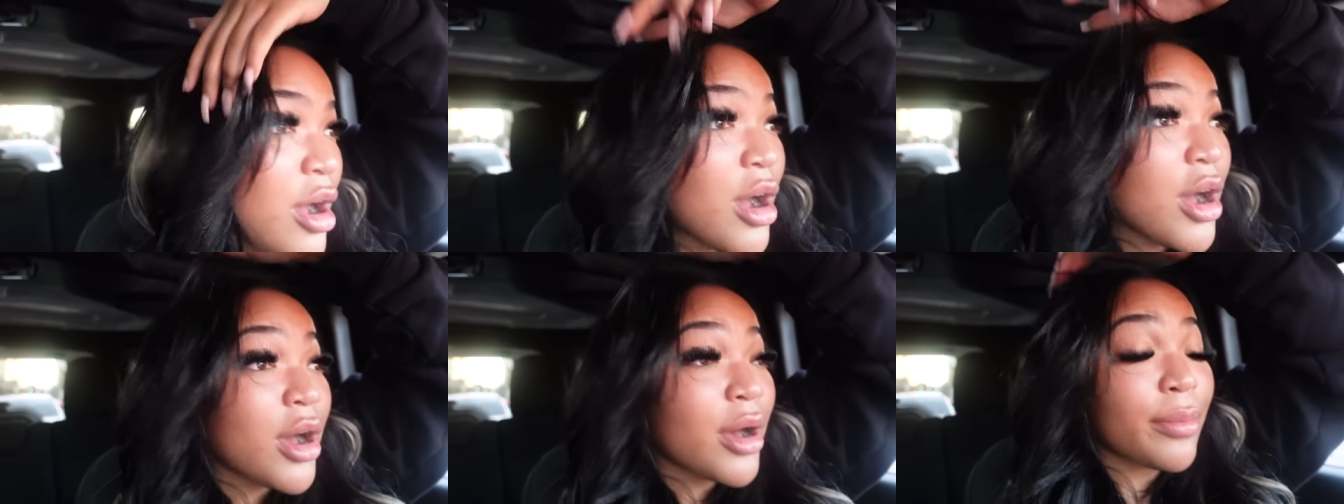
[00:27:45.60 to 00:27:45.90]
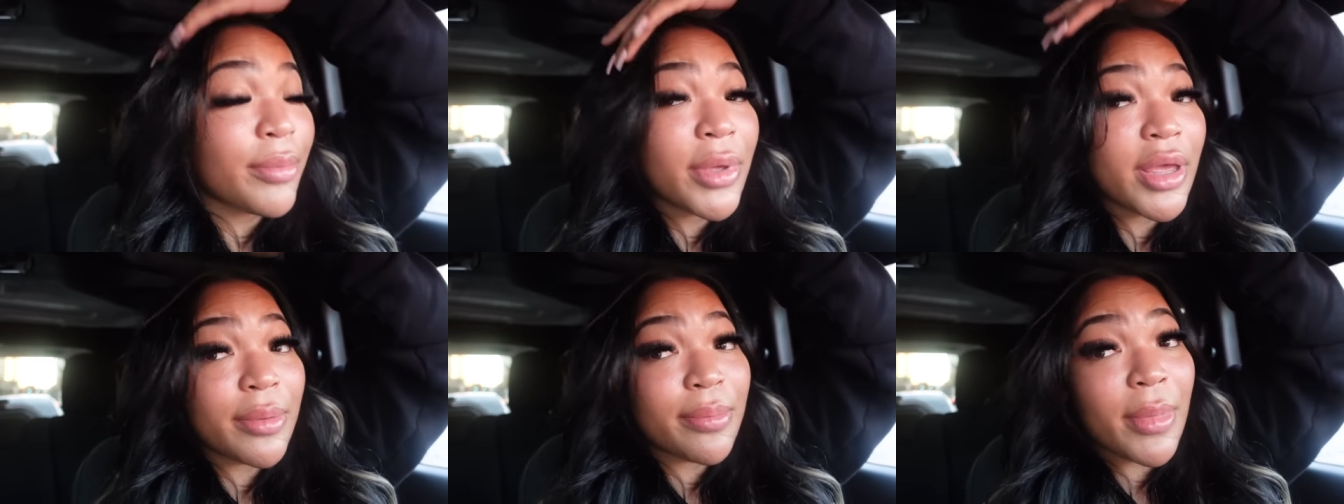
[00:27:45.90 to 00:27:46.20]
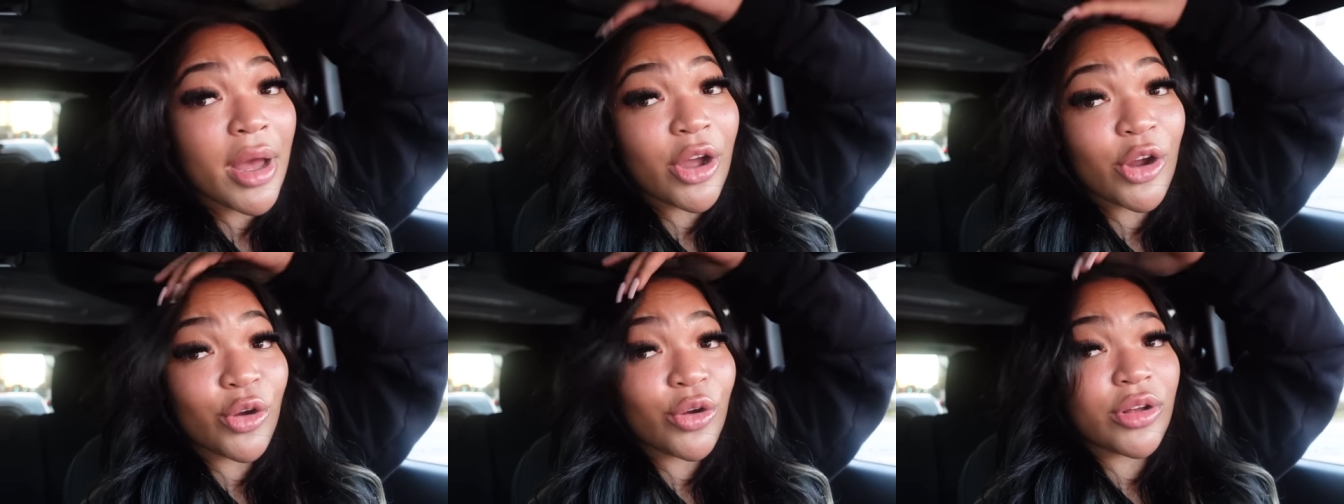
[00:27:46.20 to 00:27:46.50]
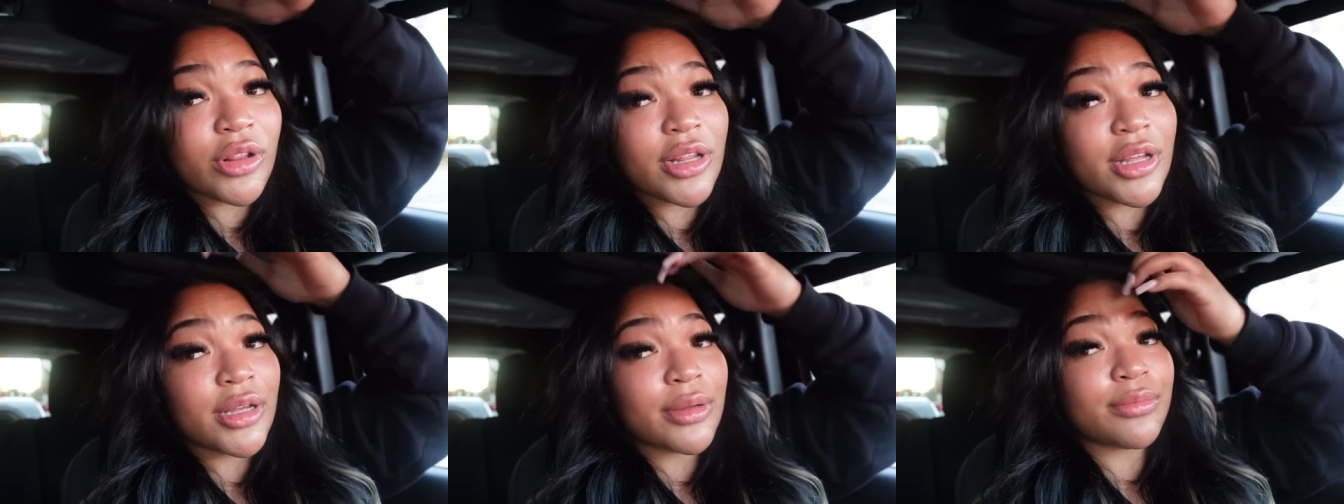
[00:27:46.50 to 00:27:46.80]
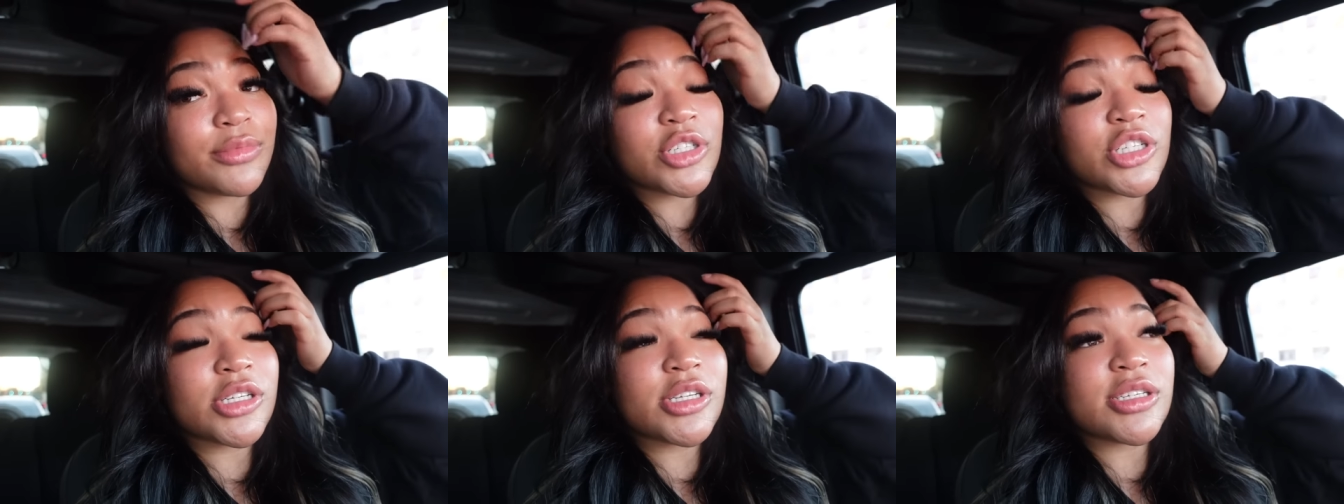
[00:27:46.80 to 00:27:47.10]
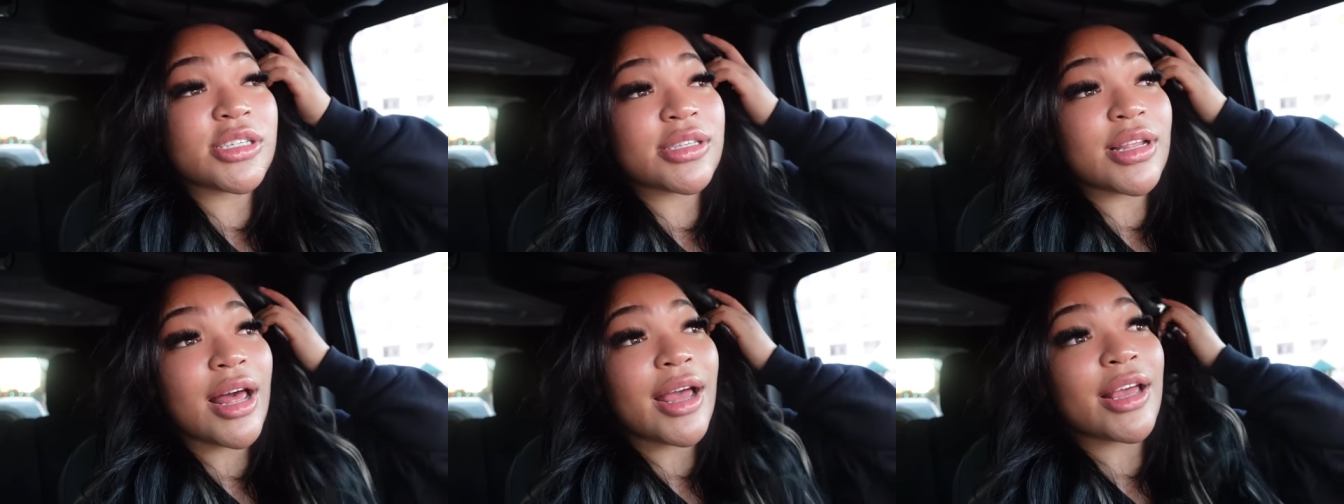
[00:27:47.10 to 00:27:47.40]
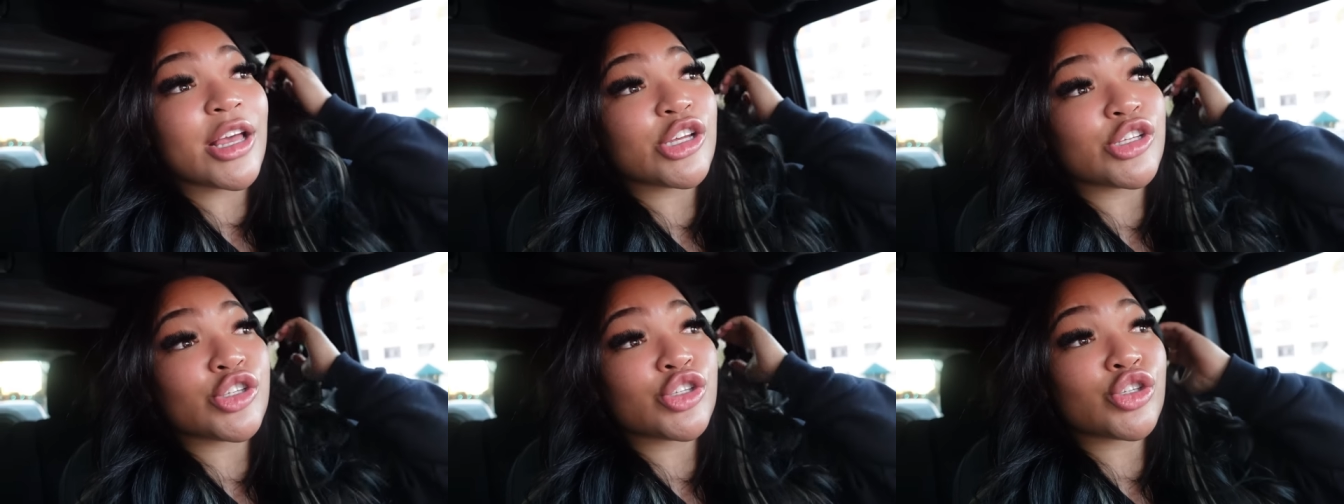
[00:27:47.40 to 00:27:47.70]
Um, hit my girl up. She's
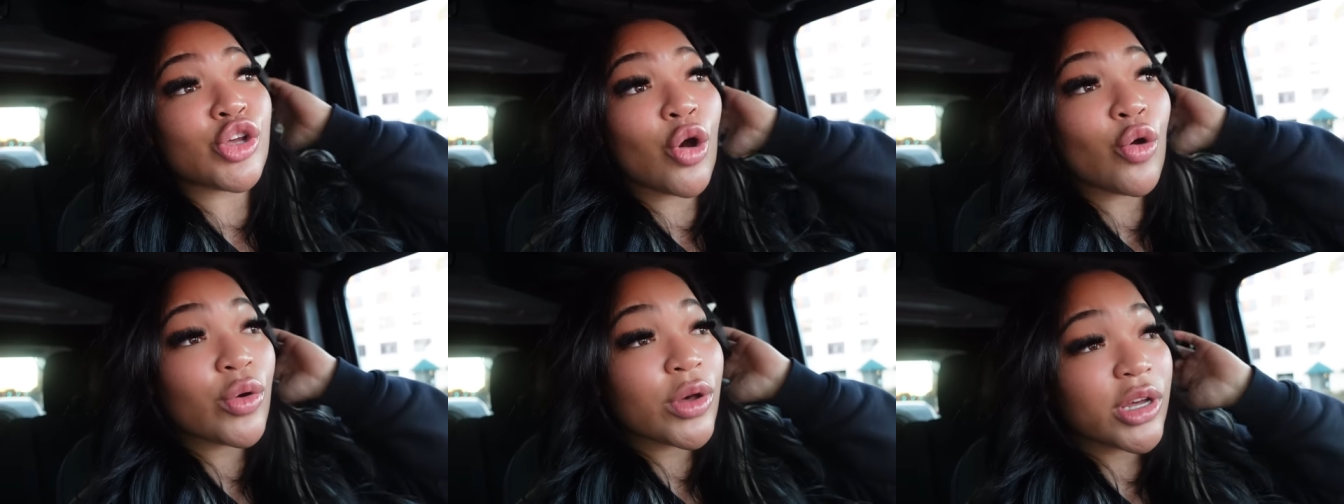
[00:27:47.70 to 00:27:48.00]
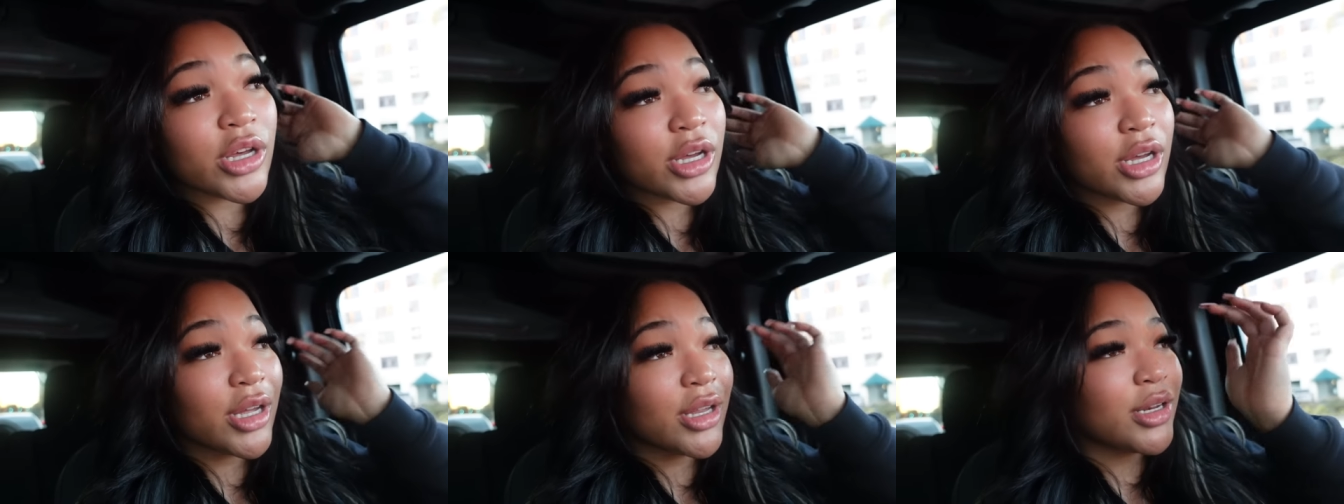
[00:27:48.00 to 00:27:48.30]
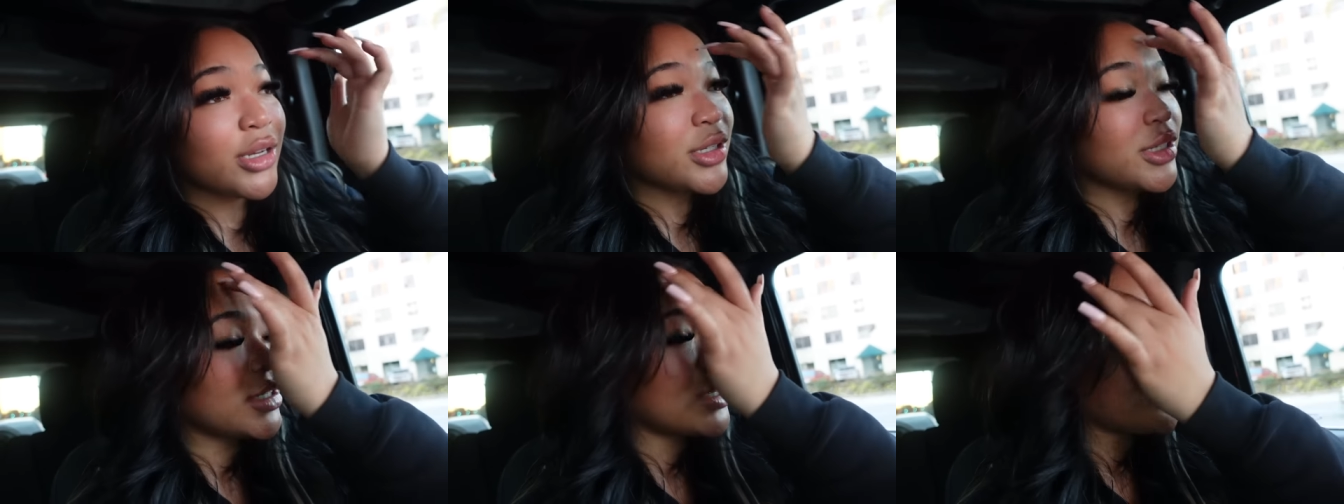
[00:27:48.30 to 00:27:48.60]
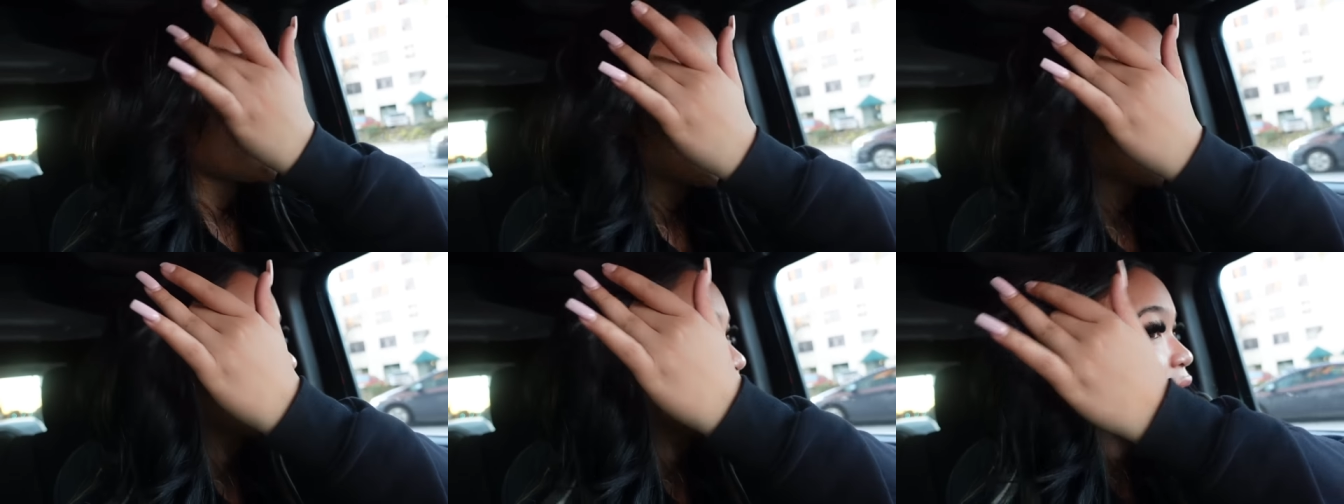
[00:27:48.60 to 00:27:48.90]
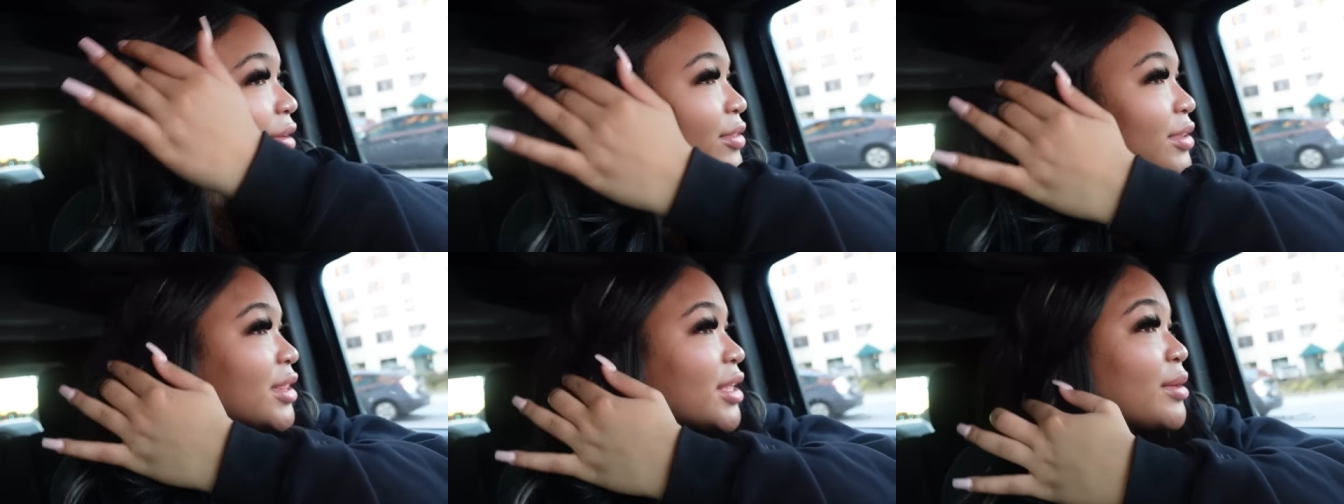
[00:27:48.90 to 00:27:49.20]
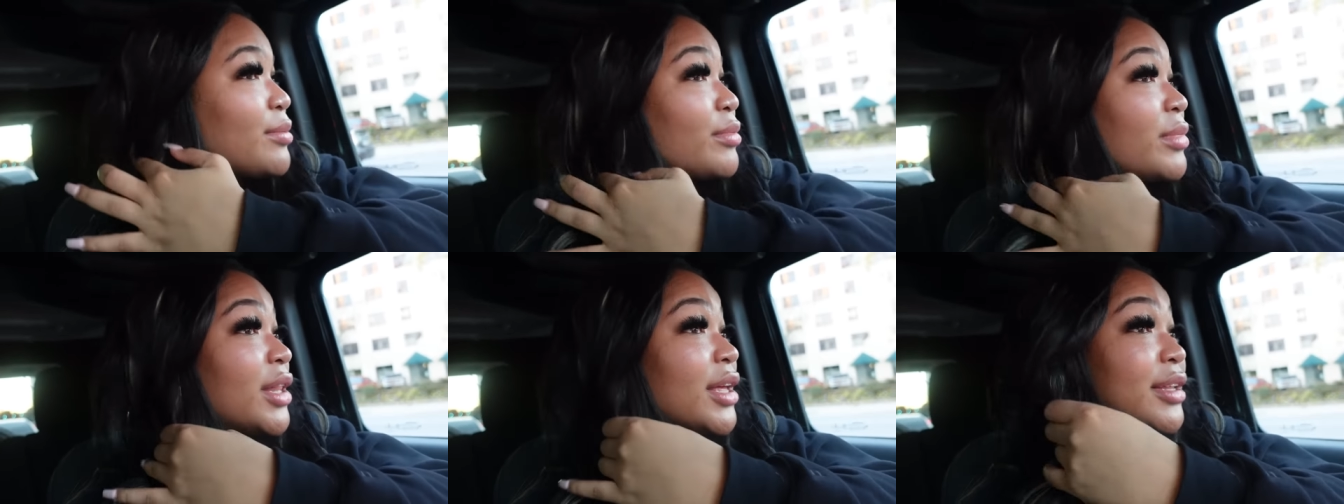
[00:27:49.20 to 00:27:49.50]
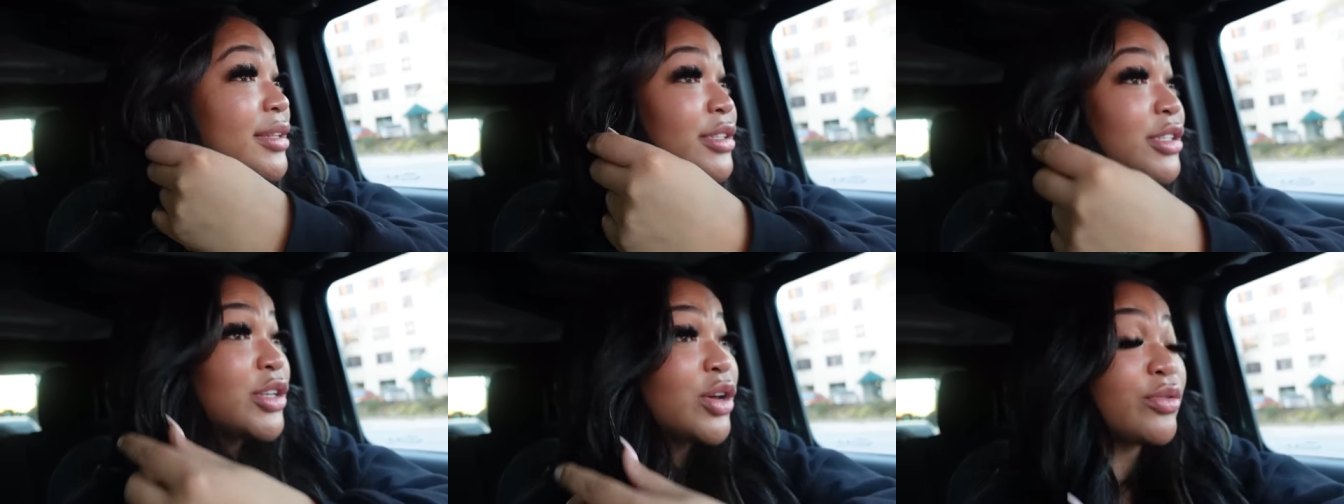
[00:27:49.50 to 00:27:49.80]
like so good. She makes everything
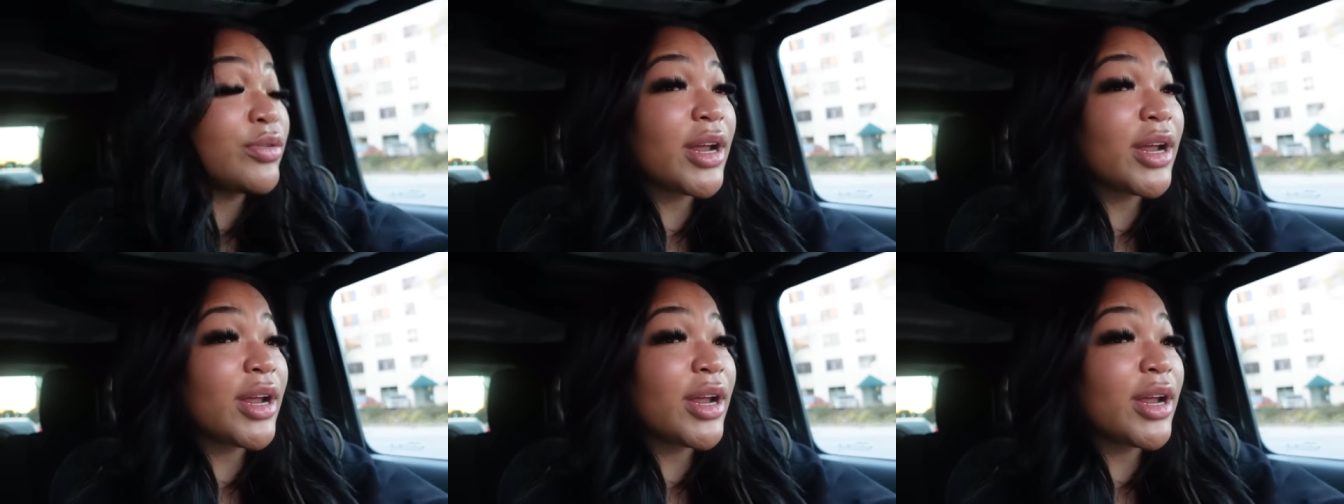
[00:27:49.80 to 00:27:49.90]
blend so